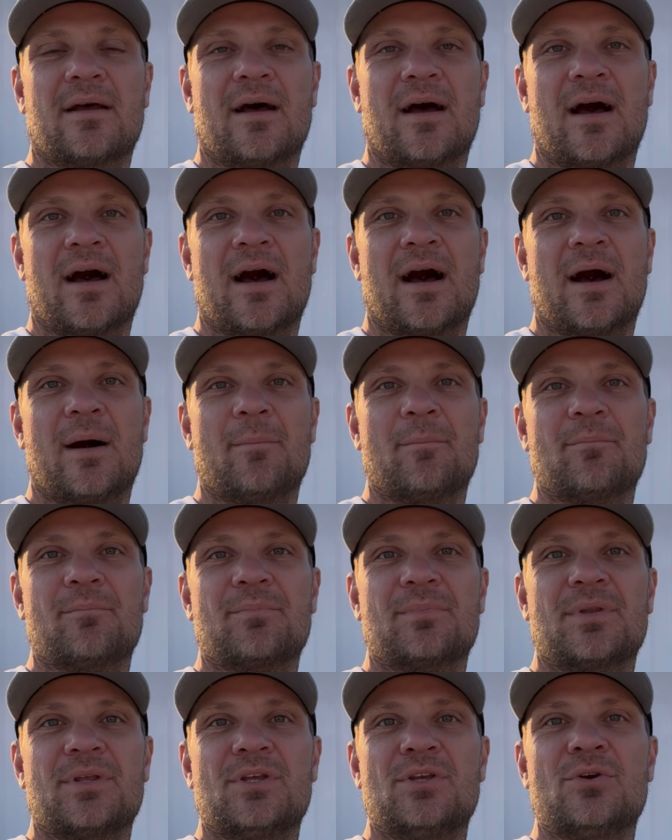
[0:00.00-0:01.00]
Um,
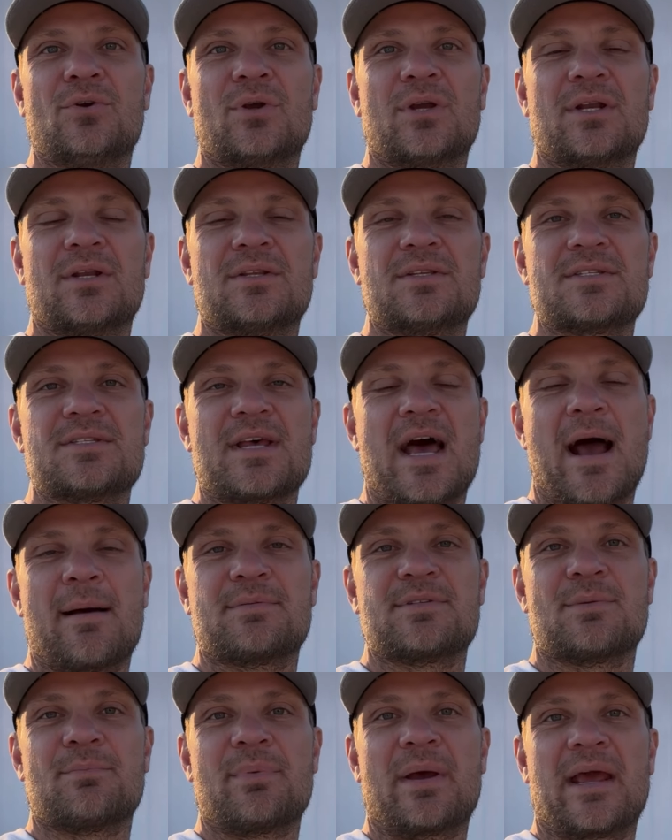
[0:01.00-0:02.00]
you could slap
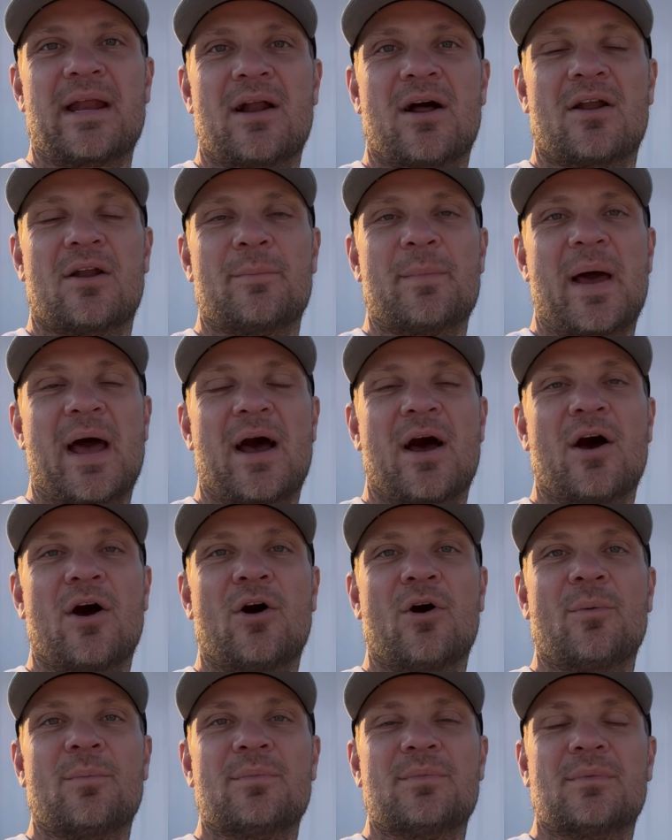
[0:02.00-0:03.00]
some paint on them at
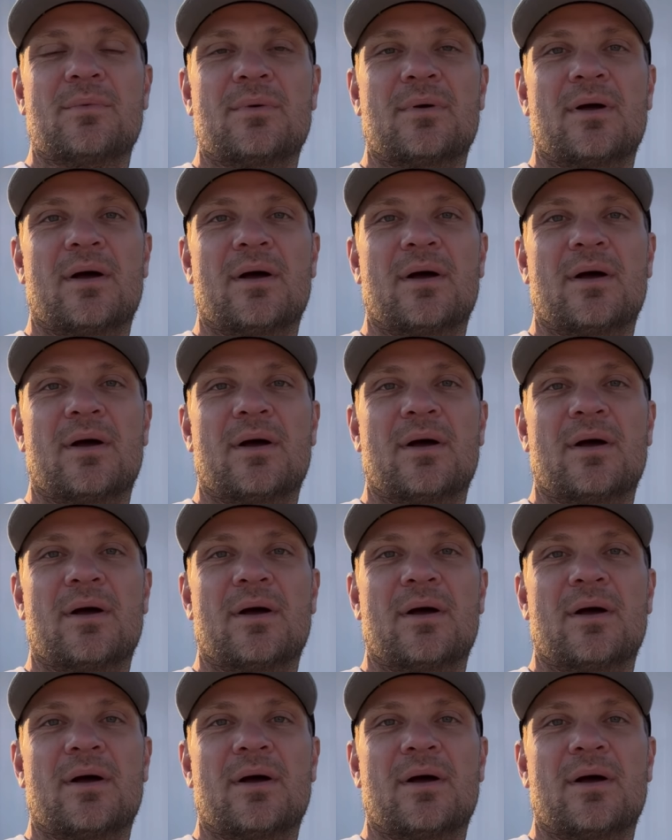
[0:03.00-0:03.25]
home.